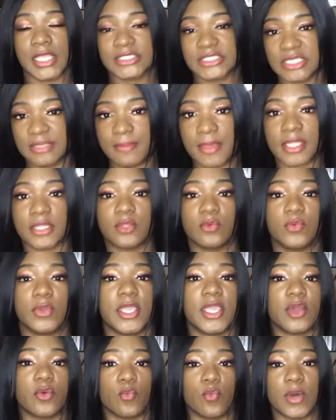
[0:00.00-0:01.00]
to make the
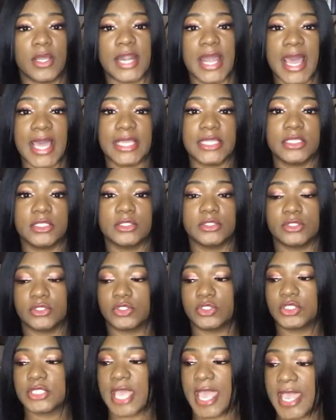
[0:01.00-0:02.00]
wig. When I
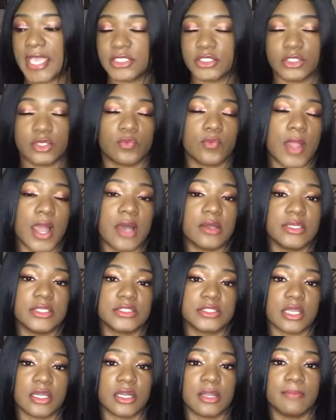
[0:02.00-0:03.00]
changed it around and
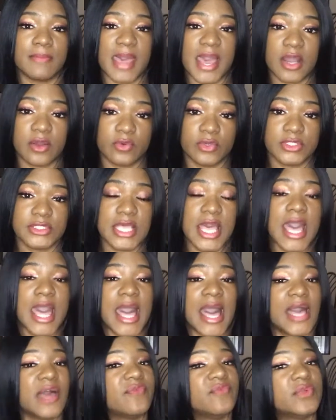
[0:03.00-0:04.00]
started backwards,
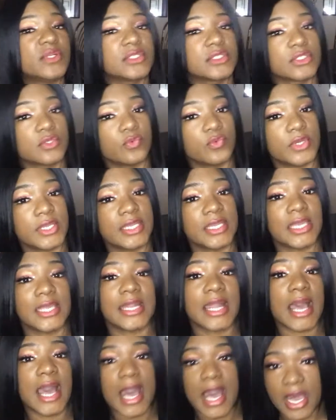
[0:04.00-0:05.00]
I finished the wig in
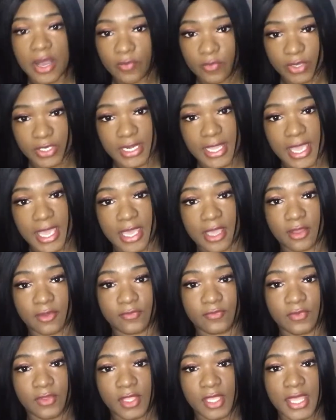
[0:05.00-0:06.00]
1.5 hours.
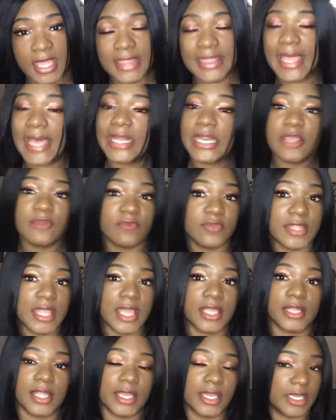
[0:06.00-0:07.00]
Not even
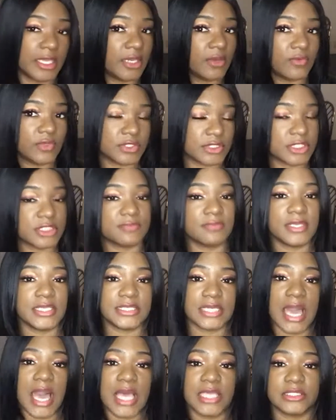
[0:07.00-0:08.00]
that, like it was just me
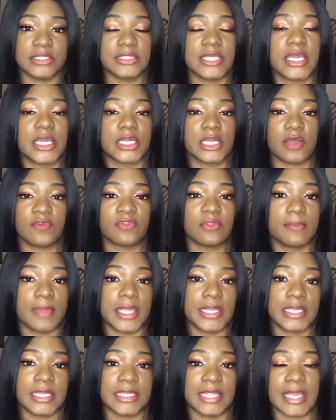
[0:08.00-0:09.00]
constantly taking off the
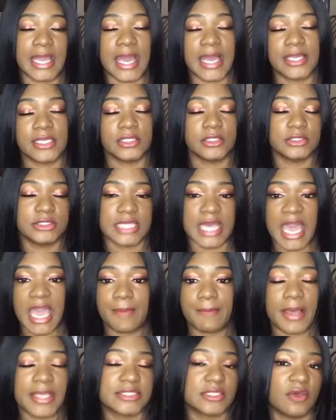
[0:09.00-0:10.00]
mannequin. Like I tied
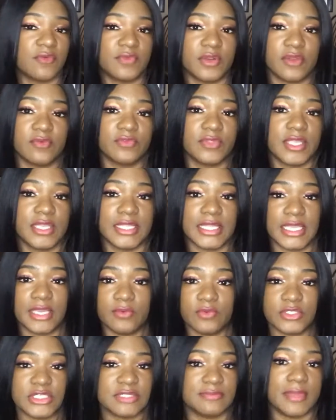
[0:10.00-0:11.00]
myself and everything. It
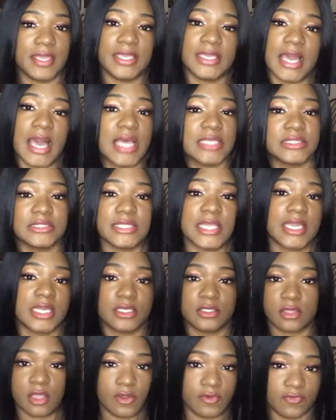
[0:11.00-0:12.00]
was just me constantly
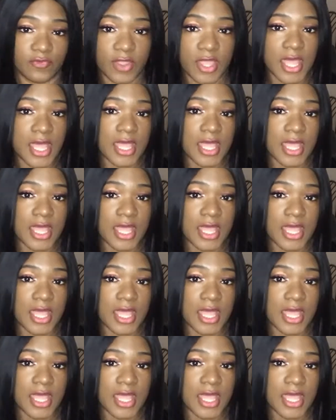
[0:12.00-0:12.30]
taking off